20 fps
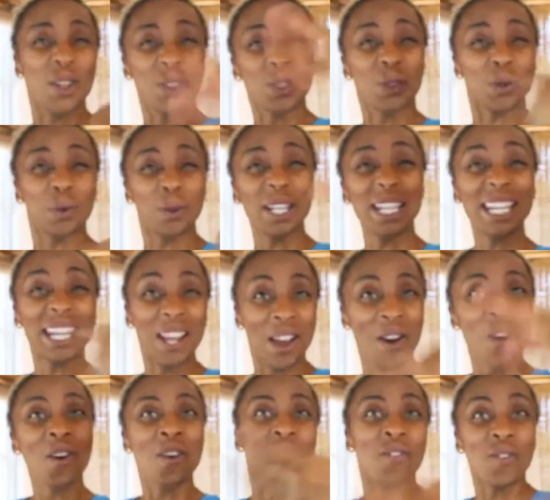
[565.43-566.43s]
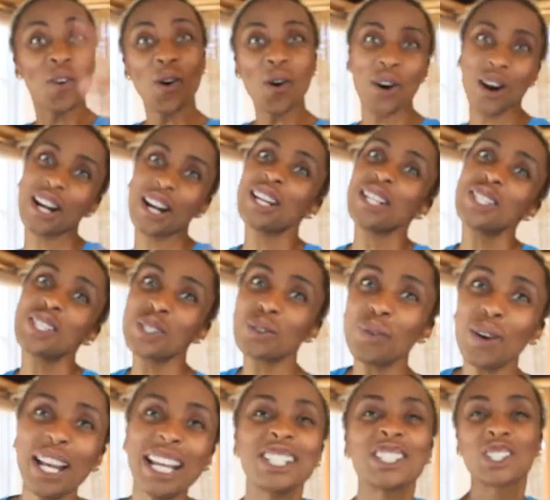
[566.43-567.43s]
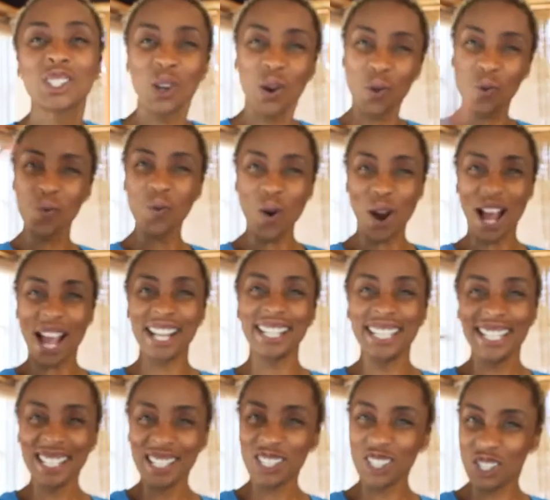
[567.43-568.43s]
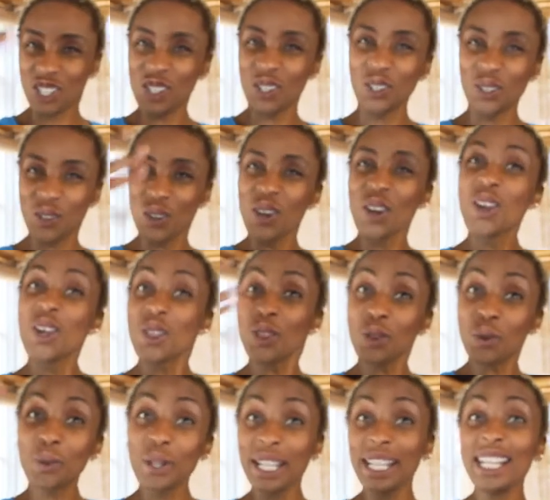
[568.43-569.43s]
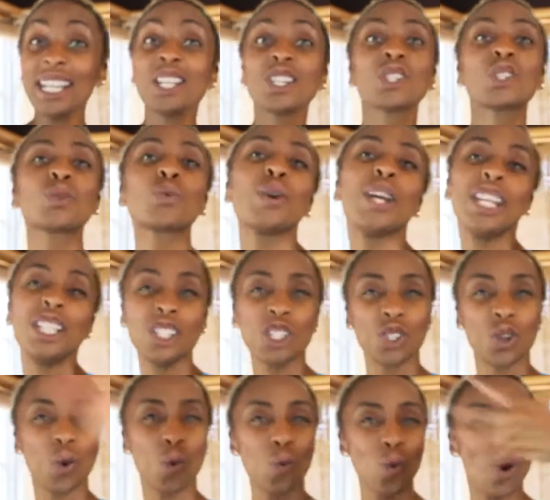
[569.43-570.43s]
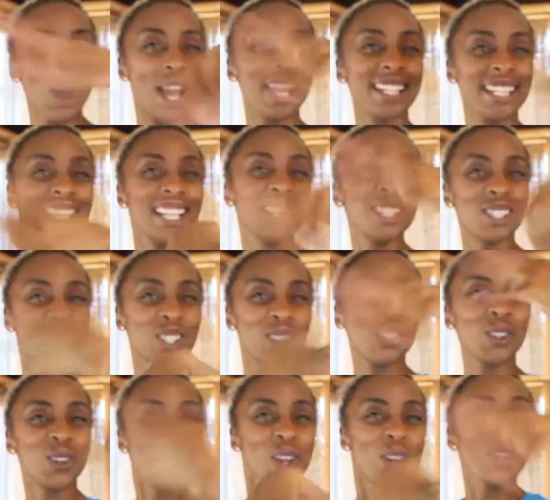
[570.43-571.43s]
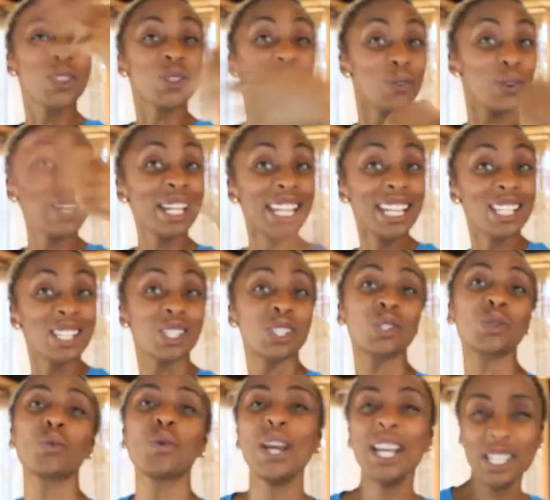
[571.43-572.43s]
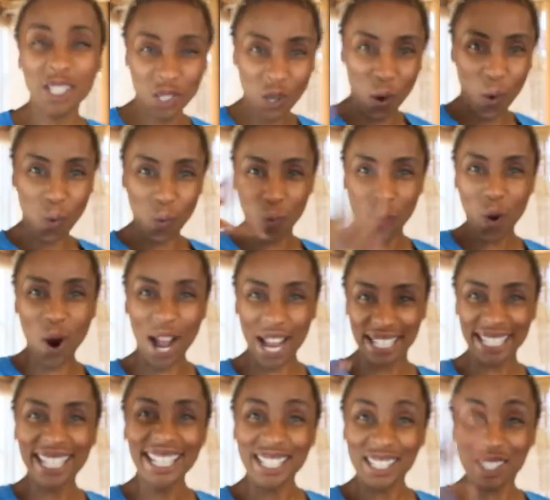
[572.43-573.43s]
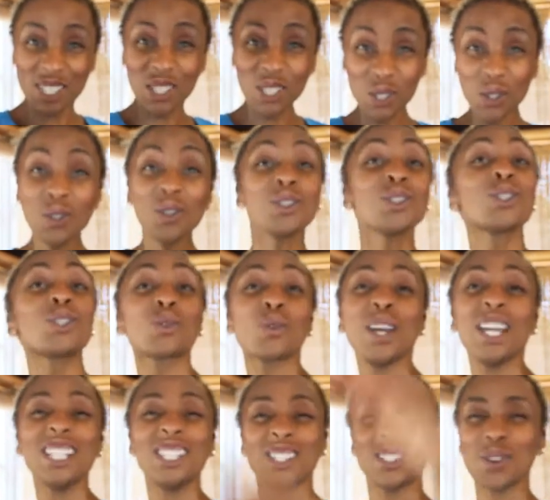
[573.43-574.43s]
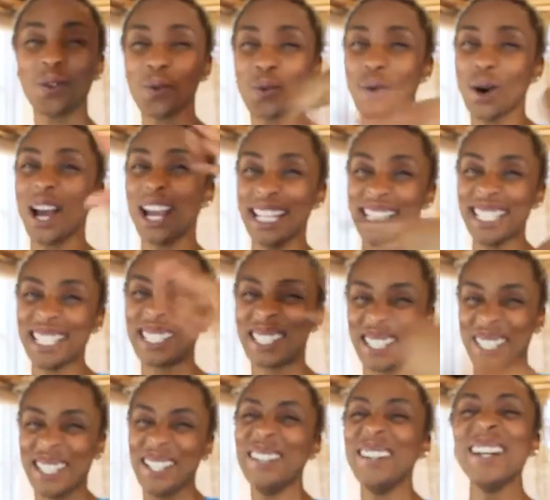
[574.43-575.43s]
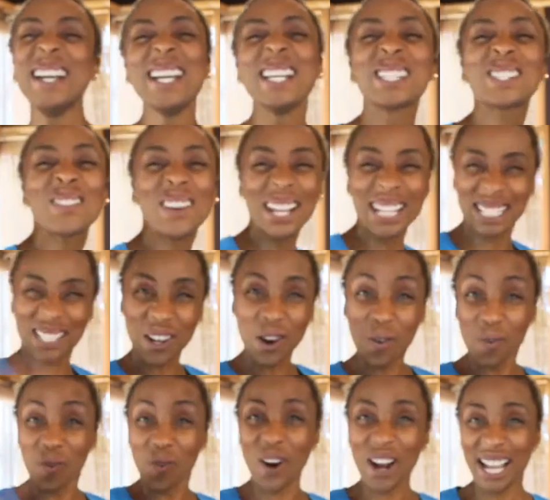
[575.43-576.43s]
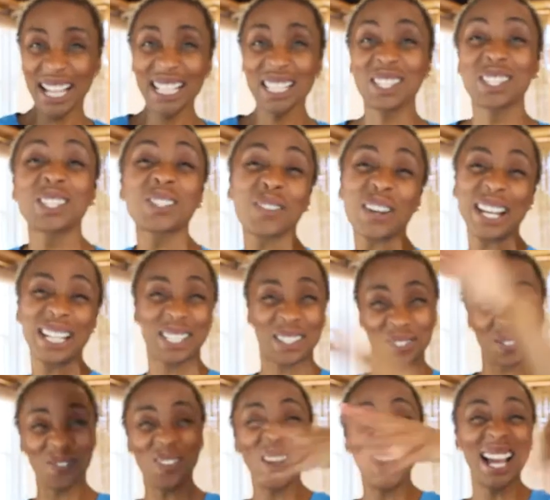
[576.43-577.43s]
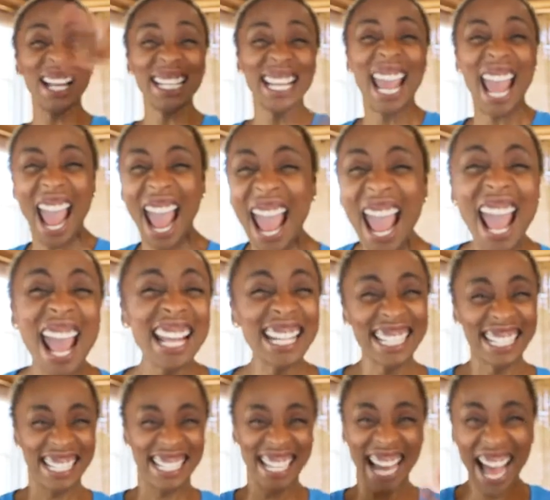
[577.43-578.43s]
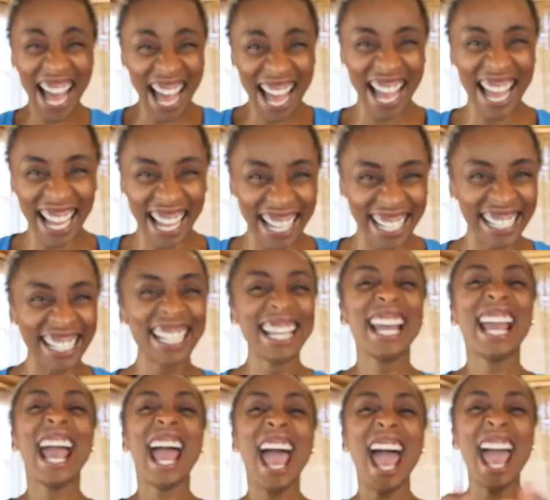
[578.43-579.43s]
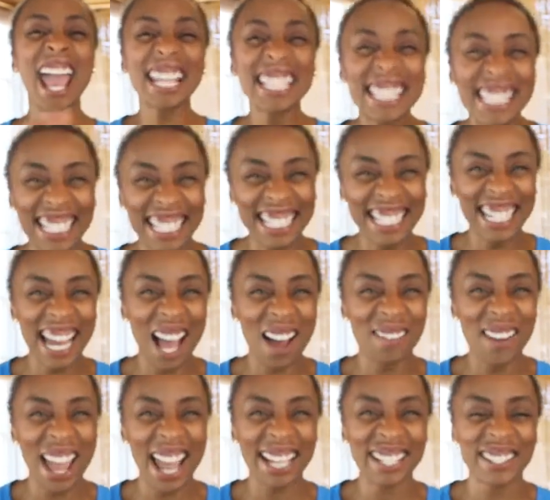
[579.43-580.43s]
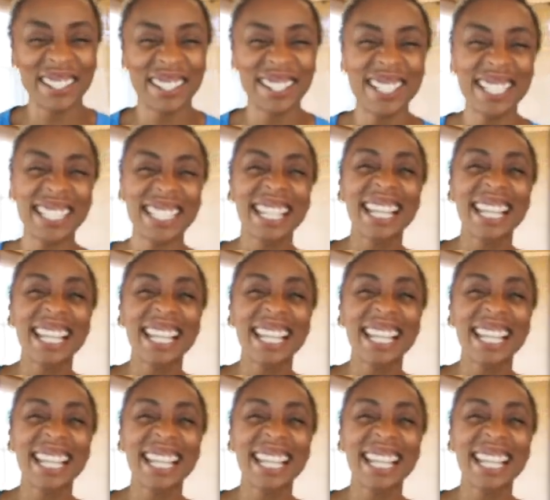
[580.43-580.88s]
3, 4. Switch. 1, 2, 3. Switch. 1, 2, 3. Switch. 1, 2. Switch. 1, 2. Switch. 1. Switch. 1. And done. Excellent job, actors.